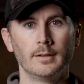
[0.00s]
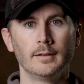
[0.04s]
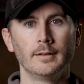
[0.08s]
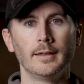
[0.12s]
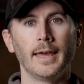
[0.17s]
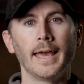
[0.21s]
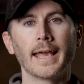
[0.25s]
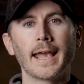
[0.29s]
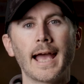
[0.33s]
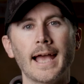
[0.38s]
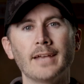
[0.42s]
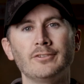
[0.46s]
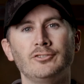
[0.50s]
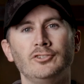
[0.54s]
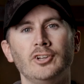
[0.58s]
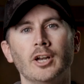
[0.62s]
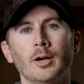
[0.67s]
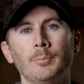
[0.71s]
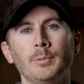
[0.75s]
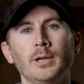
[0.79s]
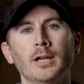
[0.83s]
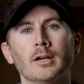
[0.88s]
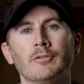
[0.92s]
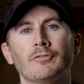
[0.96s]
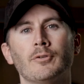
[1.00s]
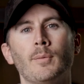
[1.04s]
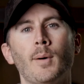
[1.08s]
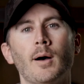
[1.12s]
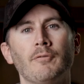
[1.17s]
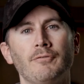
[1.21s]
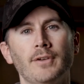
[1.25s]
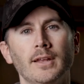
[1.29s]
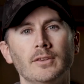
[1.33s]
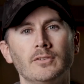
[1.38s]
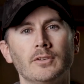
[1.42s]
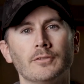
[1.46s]
Hey guys, Jeremy here from
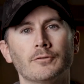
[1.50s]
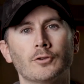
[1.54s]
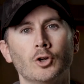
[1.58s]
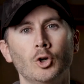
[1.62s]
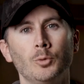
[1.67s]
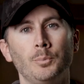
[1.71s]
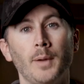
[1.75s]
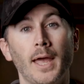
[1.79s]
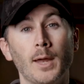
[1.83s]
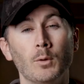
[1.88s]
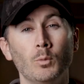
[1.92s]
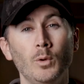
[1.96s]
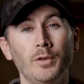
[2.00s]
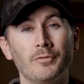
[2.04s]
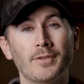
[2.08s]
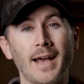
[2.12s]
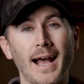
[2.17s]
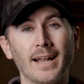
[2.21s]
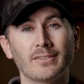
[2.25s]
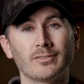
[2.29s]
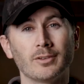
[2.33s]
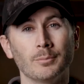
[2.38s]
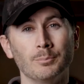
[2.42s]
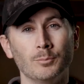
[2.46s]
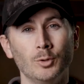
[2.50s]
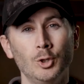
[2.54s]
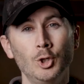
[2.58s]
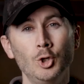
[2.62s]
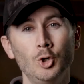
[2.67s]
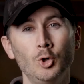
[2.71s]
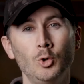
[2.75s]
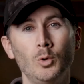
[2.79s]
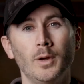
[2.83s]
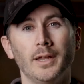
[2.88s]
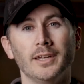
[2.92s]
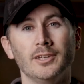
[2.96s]
Offensive Group, and we've got some
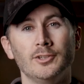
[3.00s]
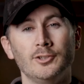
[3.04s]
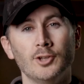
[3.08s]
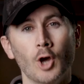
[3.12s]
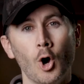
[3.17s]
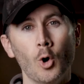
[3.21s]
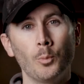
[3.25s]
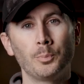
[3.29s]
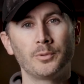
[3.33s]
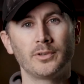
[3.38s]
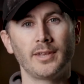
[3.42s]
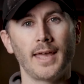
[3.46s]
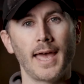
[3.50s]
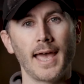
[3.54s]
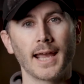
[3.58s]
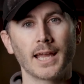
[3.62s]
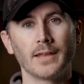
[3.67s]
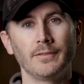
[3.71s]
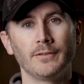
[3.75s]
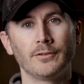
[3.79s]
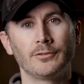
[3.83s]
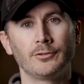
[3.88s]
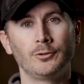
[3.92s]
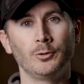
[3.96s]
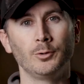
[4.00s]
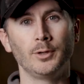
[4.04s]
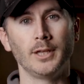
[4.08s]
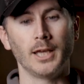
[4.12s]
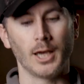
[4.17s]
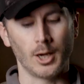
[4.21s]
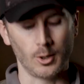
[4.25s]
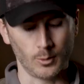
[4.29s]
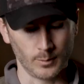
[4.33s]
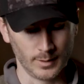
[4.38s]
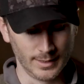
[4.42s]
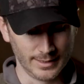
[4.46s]
new dope tech in the
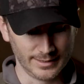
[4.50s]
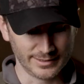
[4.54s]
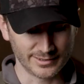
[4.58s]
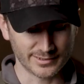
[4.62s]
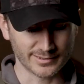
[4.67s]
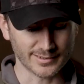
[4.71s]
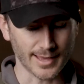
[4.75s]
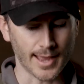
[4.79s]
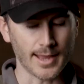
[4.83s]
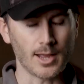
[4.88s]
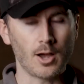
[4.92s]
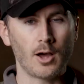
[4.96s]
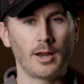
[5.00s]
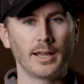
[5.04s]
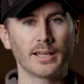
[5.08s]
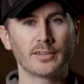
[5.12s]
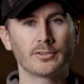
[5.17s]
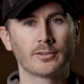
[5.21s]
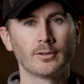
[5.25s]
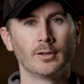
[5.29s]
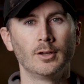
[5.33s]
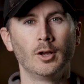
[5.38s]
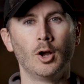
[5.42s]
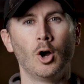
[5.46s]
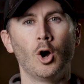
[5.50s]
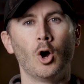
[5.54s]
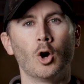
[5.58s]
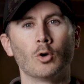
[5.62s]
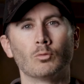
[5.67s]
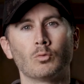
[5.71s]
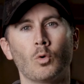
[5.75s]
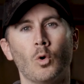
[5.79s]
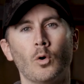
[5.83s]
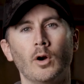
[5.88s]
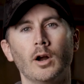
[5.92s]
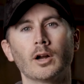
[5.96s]
studio. SIONYX
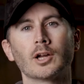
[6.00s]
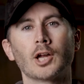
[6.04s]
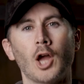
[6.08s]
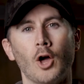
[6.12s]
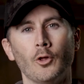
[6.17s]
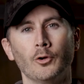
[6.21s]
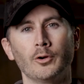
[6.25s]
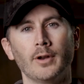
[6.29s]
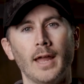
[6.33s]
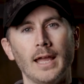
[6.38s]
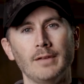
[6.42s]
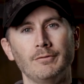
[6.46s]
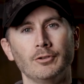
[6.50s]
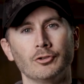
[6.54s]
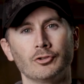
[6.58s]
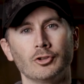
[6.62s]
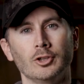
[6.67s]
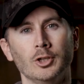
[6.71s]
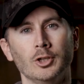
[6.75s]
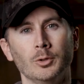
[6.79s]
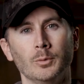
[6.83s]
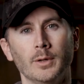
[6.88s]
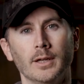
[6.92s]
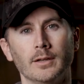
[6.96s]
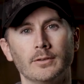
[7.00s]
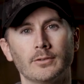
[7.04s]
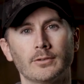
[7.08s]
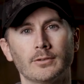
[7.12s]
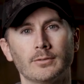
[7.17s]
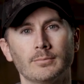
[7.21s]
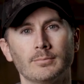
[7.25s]
Aurora Color Night Vision units.